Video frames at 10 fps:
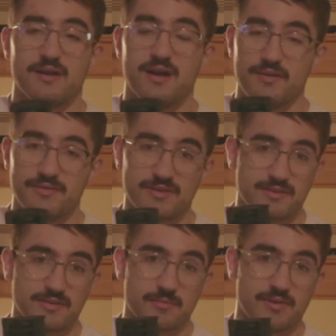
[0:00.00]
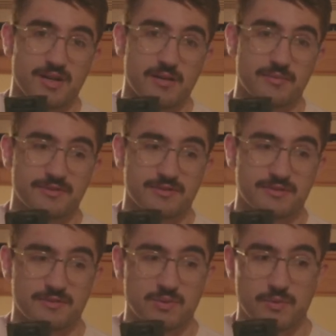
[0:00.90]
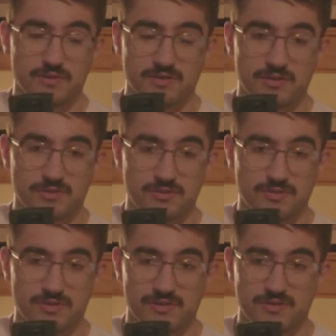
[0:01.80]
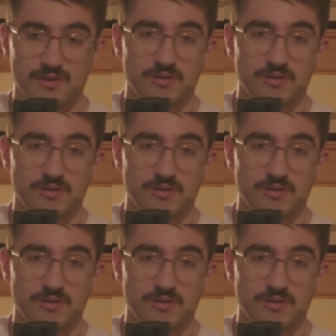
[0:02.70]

the Bahamas tourist industry is